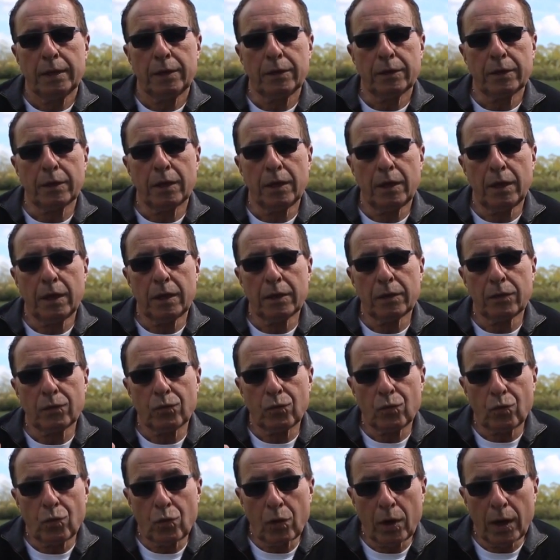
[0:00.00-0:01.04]
You can't
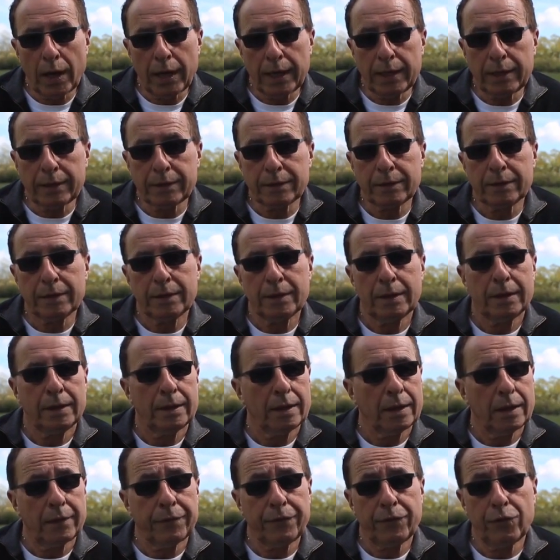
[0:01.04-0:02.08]
write
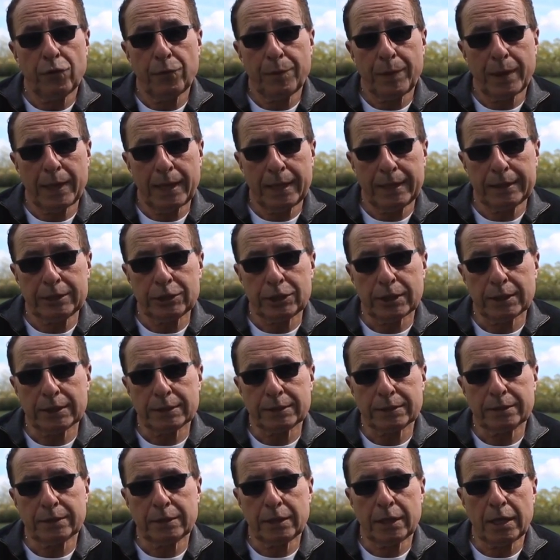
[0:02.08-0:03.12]
a few
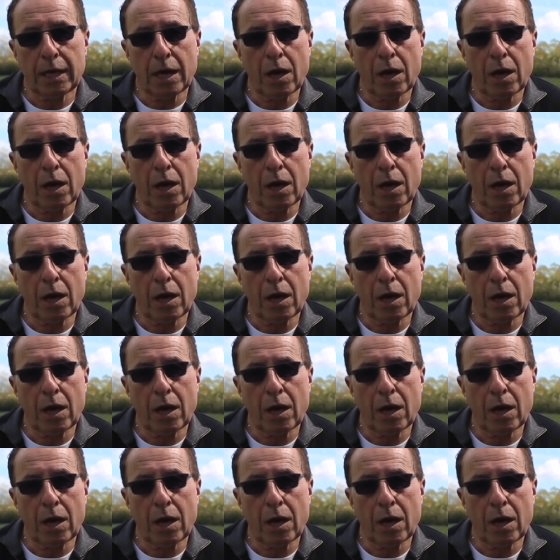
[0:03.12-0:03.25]
pages,